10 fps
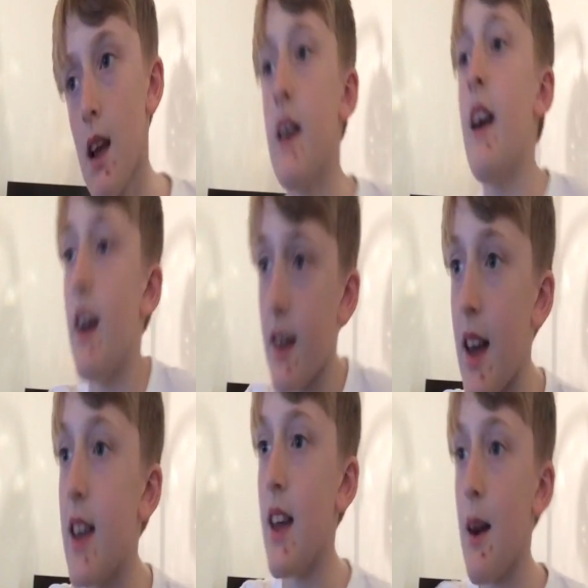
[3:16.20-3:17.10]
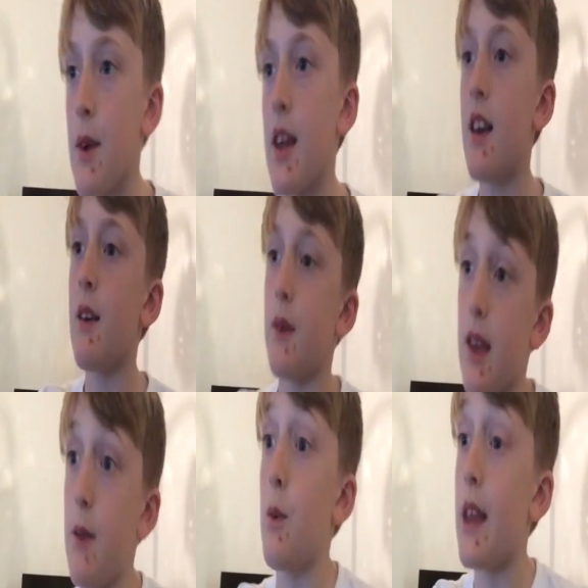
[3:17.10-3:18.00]
Okay, okay, yeah, we got it.
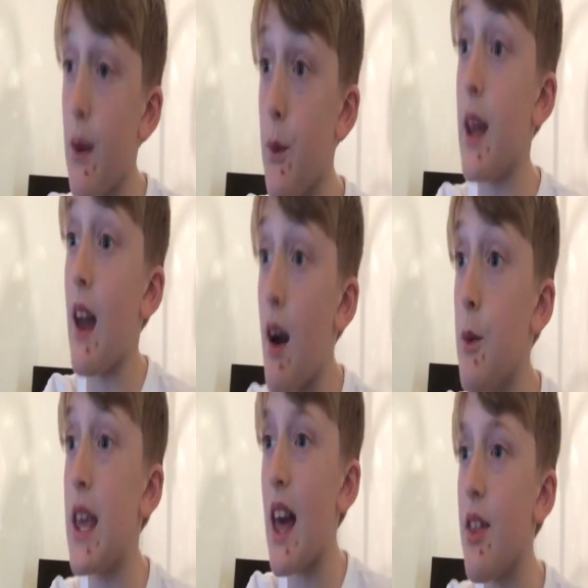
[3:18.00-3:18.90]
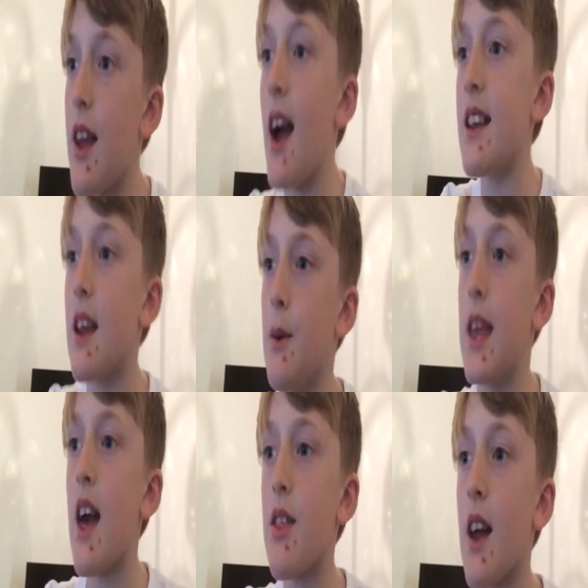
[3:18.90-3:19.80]
We get the idea. We
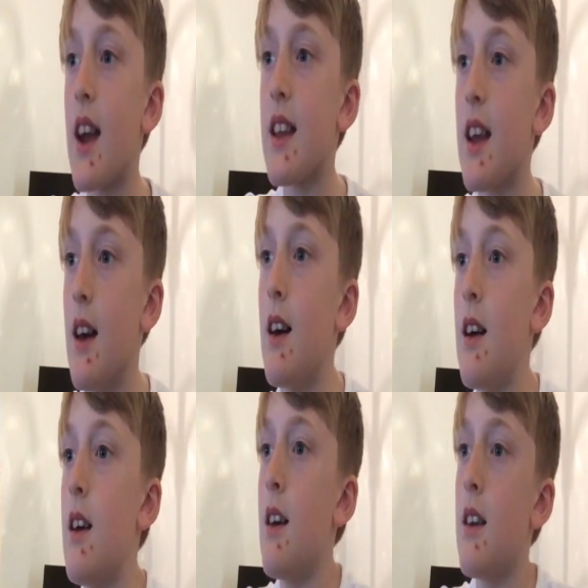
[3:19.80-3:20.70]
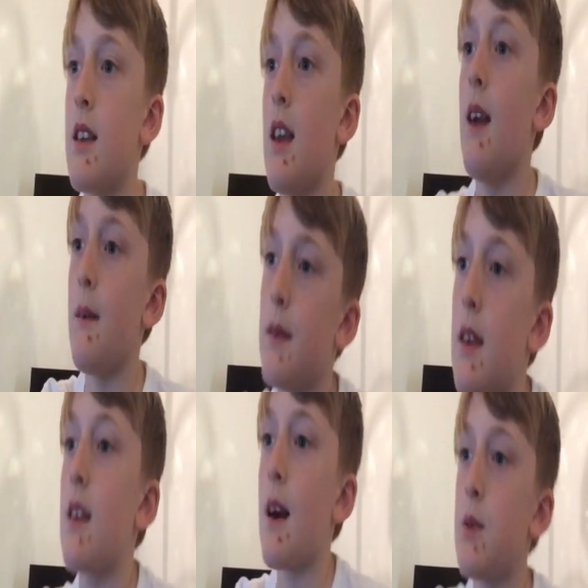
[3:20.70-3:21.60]
get the idea. Yep,
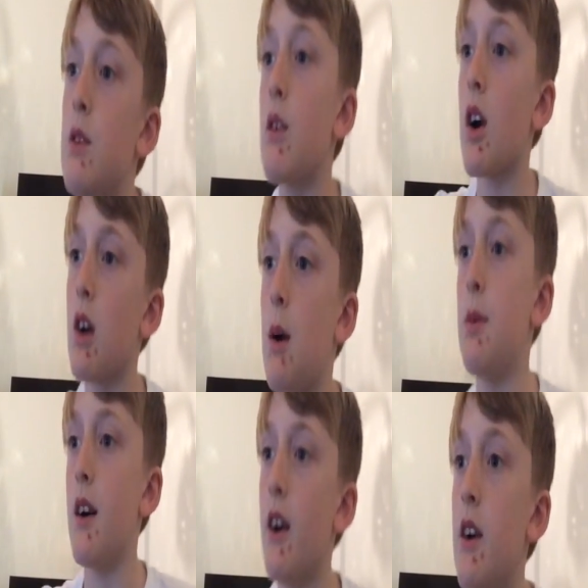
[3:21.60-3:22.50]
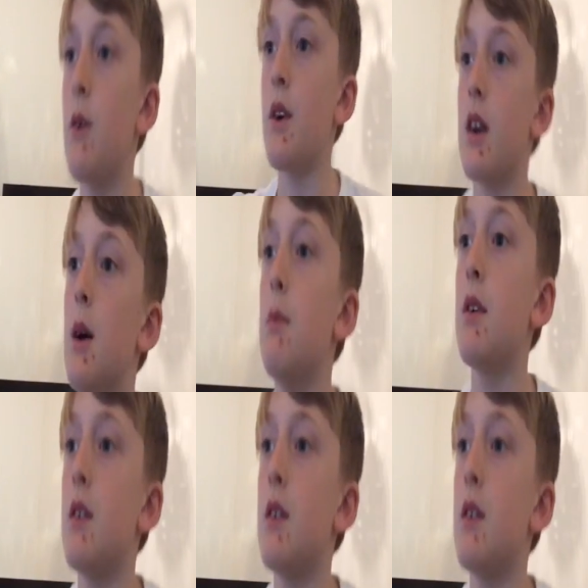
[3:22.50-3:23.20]
Captain Rockhopper. What up?